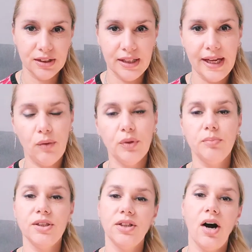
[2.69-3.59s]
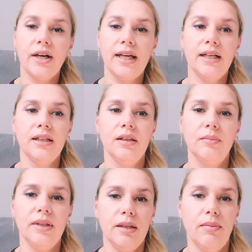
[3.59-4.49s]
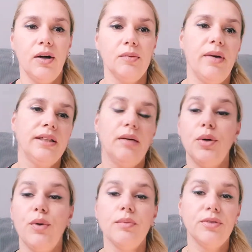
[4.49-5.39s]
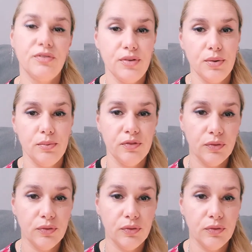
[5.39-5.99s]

Today I will be talking a little bit about my number one perfume